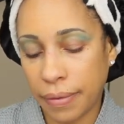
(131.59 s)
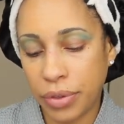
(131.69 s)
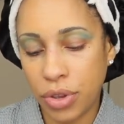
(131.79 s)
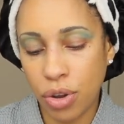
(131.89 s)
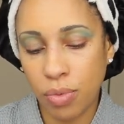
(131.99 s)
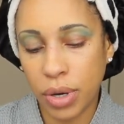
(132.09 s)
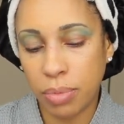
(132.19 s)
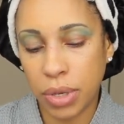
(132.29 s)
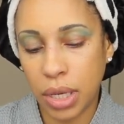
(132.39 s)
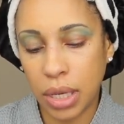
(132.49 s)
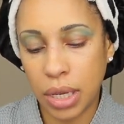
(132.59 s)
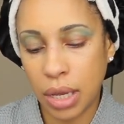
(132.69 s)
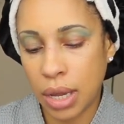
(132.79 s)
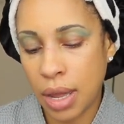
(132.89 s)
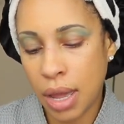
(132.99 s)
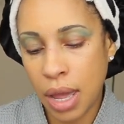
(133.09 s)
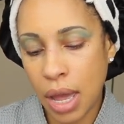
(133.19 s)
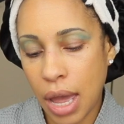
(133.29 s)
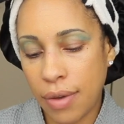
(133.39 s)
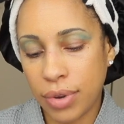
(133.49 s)
You don't want to be
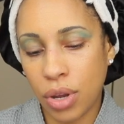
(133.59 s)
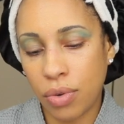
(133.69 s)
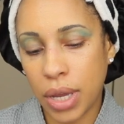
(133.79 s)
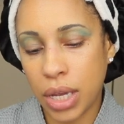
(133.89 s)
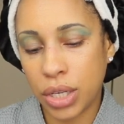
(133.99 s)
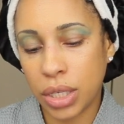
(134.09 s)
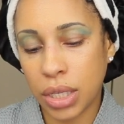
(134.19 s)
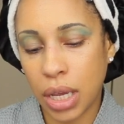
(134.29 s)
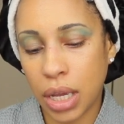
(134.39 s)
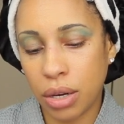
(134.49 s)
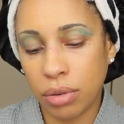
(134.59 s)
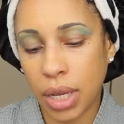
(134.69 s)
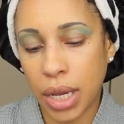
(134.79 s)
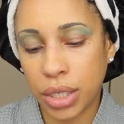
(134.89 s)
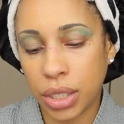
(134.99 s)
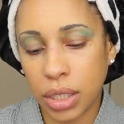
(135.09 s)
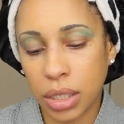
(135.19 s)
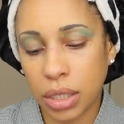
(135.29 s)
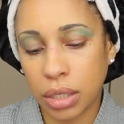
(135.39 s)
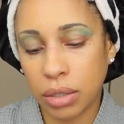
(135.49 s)
having no edges and no lashes.